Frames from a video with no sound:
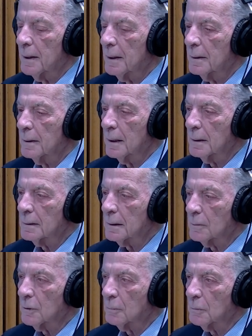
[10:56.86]
And then he
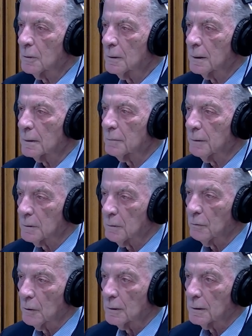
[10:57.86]
said to him two things. First
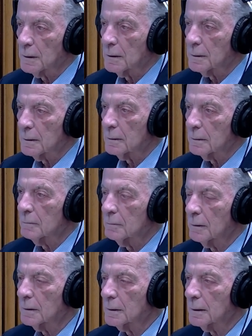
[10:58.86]
of all, this is
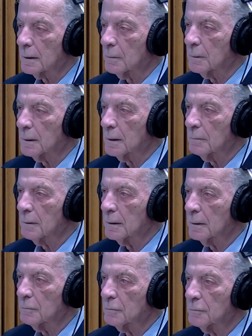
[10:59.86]
very secretive,
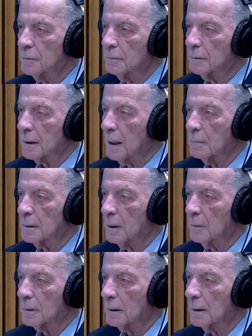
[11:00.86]
and if, if it comes
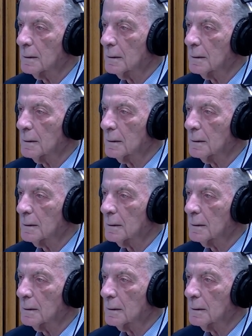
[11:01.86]
out, it